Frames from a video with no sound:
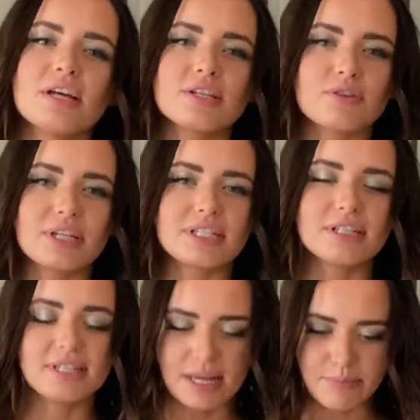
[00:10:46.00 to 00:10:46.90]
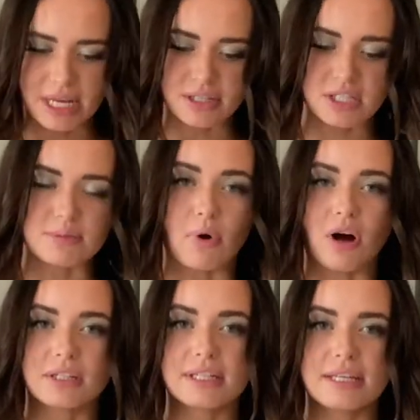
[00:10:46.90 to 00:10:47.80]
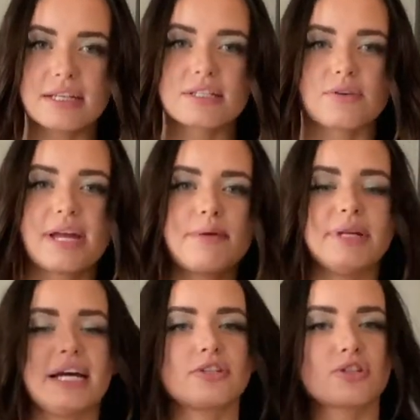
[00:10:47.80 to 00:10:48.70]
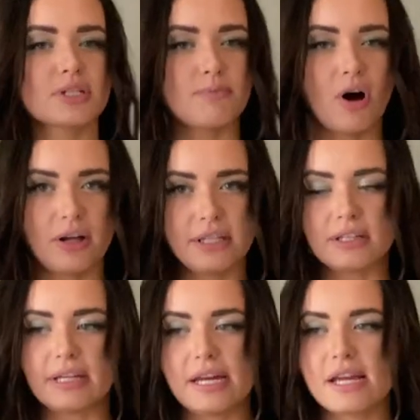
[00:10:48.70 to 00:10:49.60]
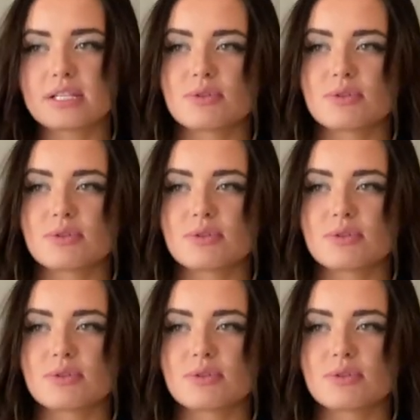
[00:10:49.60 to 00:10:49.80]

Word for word: So they did send me a small in these, so I am an extra small in the leggings,